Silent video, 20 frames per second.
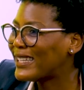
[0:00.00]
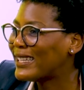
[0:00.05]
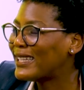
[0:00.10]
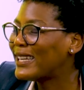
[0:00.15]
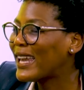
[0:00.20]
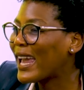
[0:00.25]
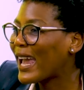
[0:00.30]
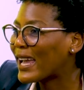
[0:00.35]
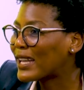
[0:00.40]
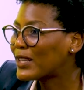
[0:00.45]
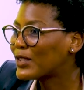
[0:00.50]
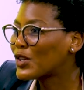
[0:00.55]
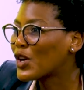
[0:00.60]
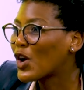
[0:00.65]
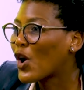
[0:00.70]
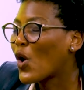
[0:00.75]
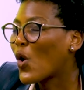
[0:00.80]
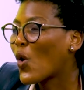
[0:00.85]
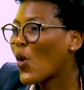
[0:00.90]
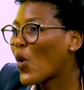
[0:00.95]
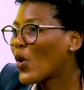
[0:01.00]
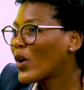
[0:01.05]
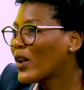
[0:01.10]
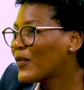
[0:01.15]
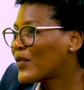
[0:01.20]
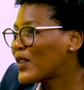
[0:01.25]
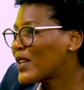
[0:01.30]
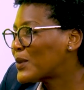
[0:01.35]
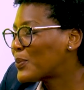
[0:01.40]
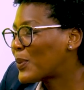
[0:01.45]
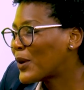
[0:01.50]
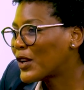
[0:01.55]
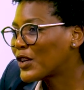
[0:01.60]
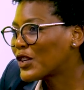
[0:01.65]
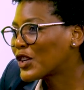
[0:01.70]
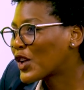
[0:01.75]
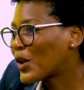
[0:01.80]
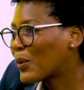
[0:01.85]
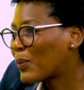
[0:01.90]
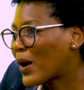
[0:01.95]
Yet all of these
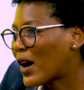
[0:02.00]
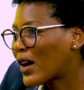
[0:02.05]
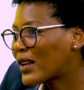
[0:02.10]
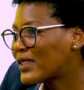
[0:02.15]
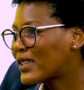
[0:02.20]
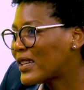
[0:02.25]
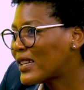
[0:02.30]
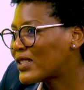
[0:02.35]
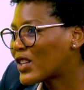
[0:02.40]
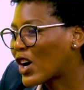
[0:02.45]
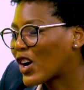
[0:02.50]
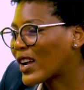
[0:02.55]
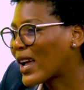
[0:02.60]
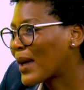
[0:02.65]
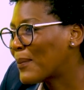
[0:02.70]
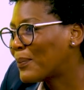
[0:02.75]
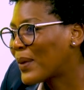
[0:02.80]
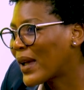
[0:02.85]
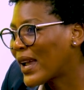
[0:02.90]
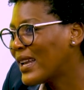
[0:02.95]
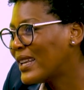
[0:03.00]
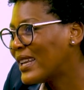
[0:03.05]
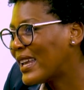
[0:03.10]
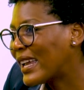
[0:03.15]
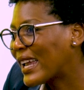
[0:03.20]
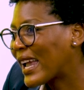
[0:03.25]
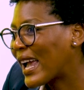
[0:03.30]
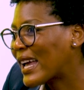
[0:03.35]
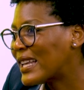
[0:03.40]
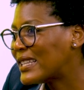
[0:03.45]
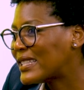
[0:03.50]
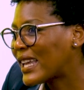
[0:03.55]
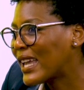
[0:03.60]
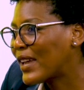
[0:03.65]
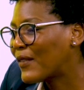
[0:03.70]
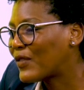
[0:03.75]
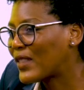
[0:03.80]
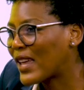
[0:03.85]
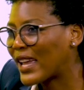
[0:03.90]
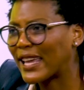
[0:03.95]
political parties are campaigning as
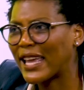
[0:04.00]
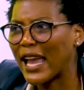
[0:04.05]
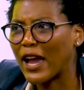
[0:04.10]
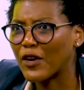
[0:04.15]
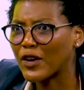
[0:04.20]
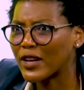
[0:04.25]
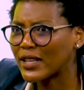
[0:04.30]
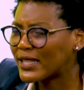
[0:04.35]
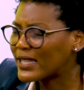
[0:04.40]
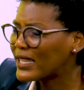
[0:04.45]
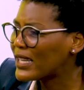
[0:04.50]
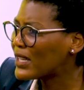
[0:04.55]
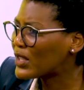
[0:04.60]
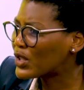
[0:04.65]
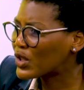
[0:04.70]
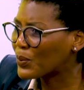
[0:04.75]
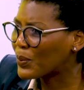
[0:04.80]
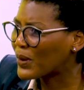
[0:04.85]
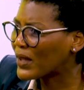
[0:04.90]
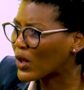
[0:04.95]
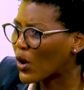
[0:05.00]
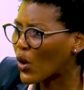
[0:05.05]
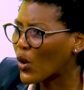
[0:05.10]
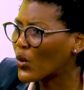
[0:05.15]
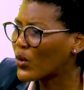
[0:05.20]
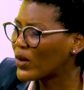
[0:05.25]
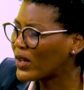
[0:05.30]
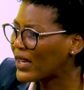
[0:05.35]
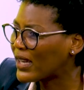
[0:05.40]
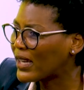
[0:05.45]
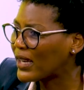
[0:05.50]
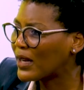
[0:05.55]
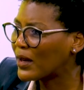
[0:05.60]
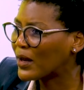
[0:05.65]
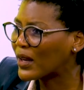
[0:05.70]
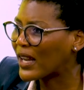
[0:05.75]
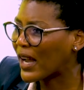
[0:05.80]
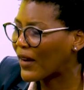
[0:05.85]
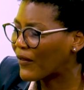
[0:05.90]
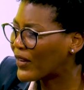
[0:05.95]
if they're guaranteed to be the
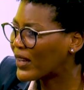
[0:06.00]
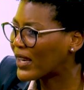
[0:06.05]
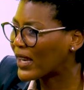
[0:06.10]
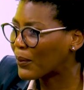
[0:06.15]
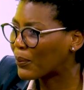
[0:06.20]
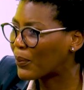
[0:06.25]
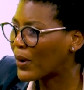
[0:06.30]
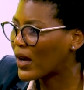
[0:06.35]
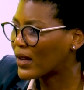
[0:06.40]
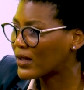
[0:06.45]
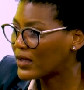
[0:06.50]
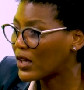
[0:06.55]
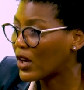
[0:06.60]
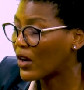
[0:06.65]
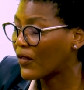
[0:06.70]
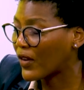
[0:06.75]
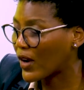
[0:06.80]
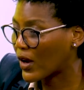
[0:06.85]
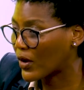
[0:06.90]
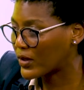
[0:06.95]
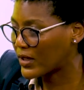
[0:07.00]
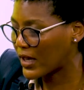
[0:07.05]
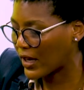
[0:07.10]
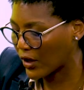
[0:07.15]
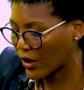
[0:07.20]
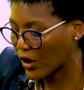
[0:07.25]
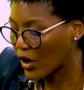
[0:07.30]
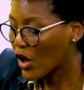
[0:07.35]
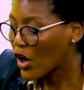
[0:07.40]
only governing party of Gauteng.